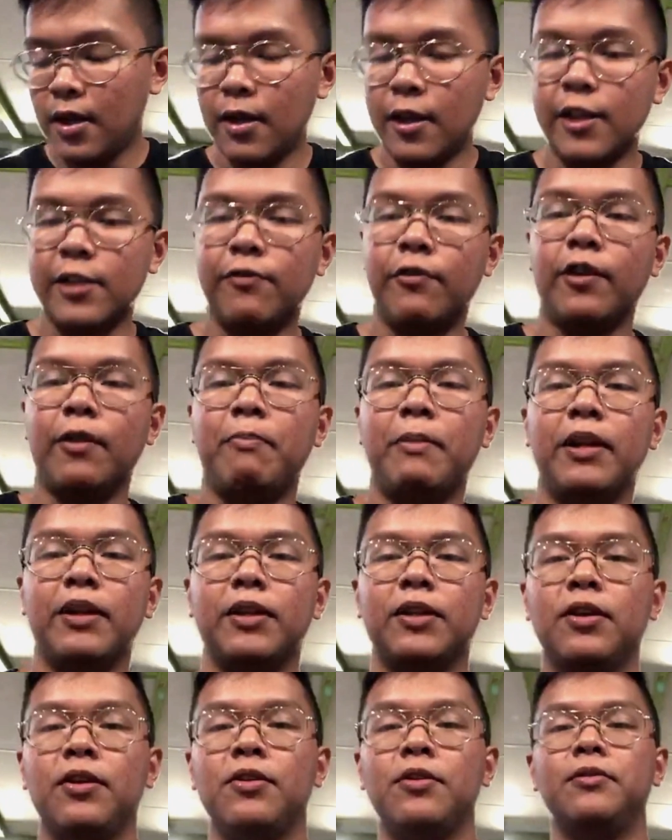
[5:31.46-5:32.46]
As for the
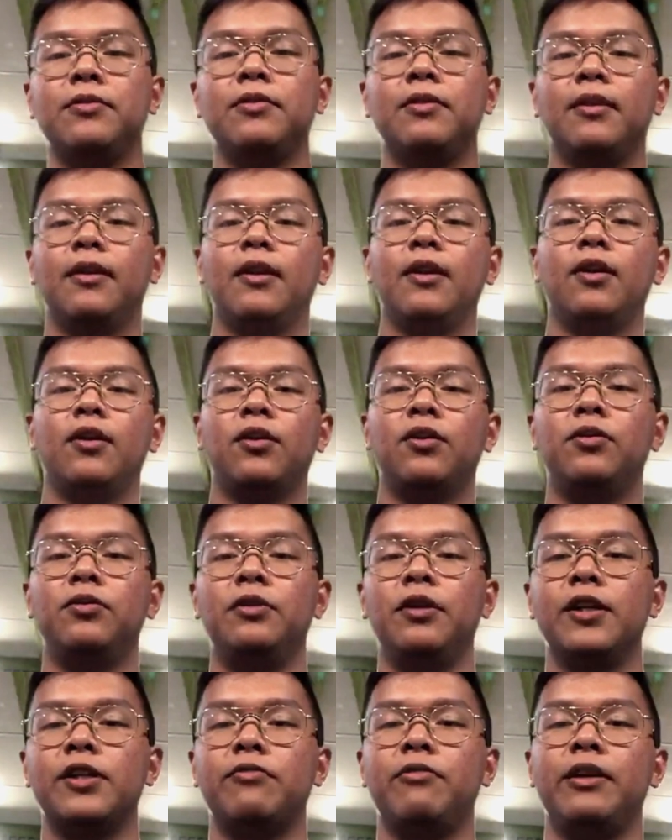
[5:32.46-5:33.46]
menthol
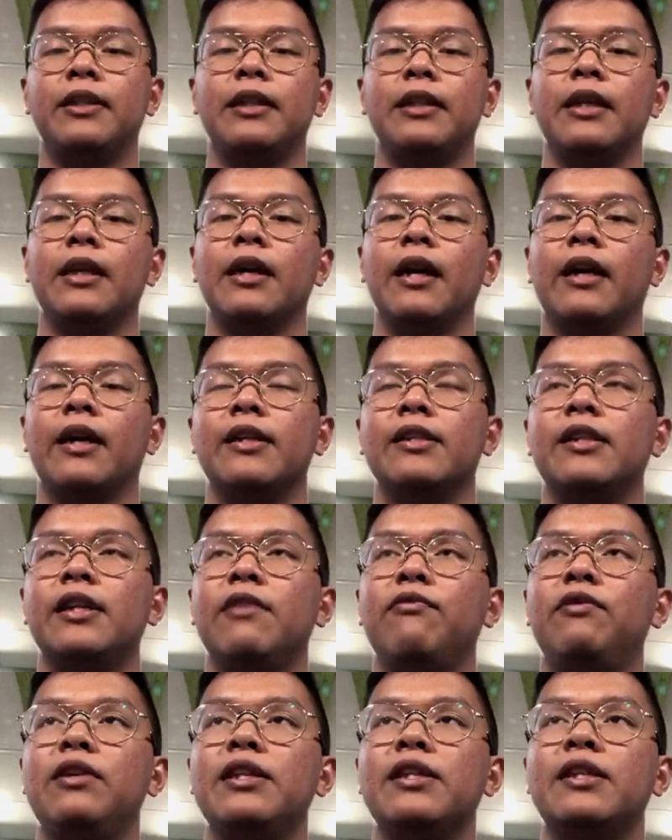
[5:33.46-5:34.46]
coolness rating, I can
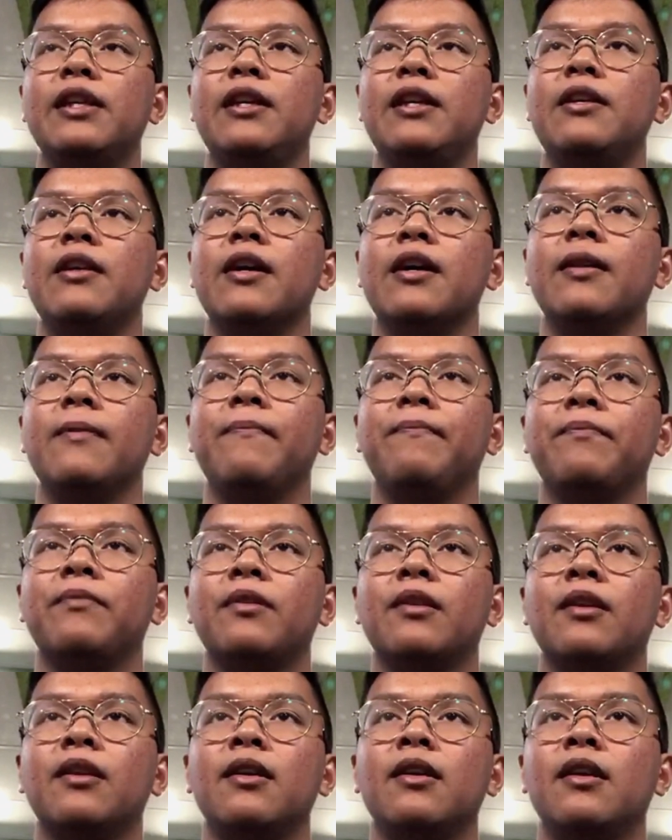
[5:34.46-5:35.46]
safely say that
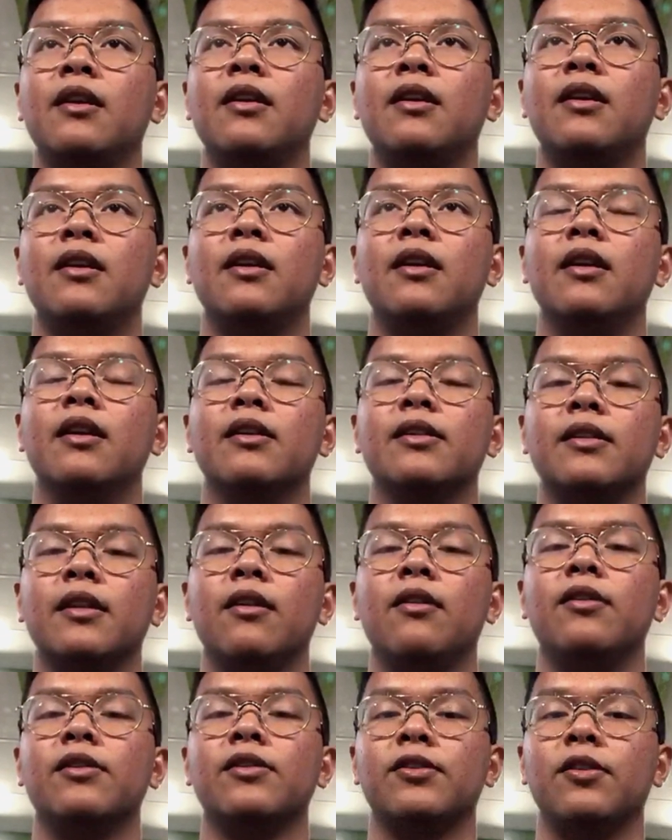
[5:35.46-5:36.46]
it is
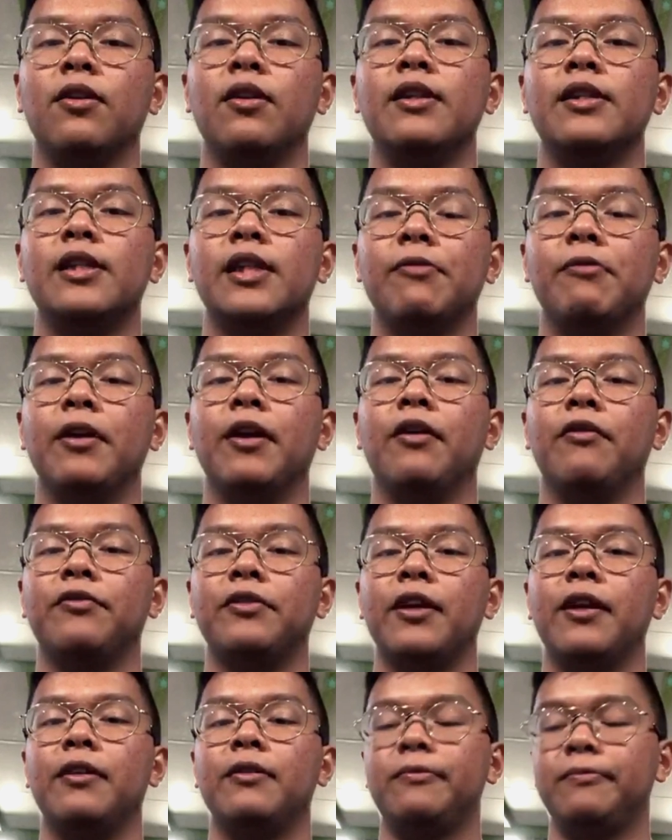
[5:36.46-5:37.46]
now a solid 7 out of
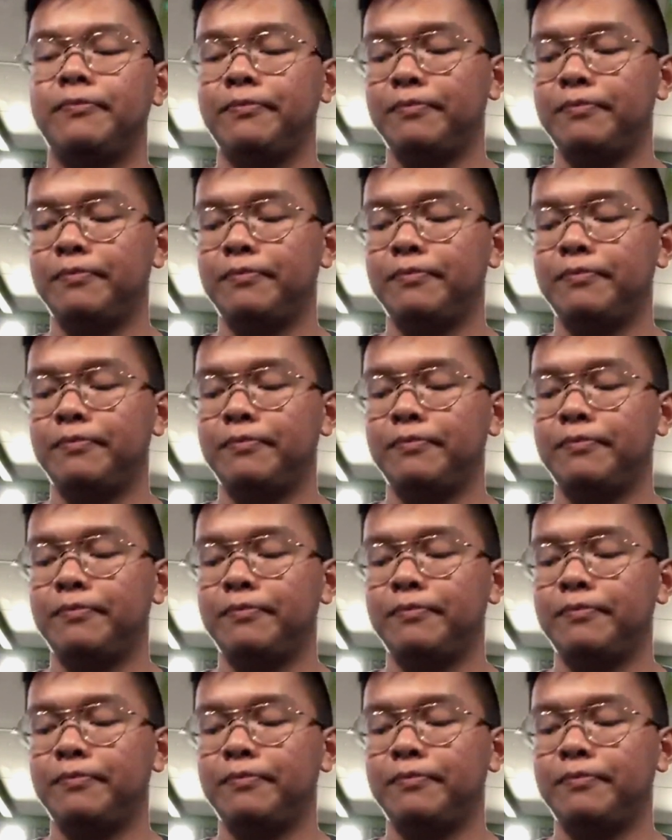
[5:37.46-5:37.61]
10.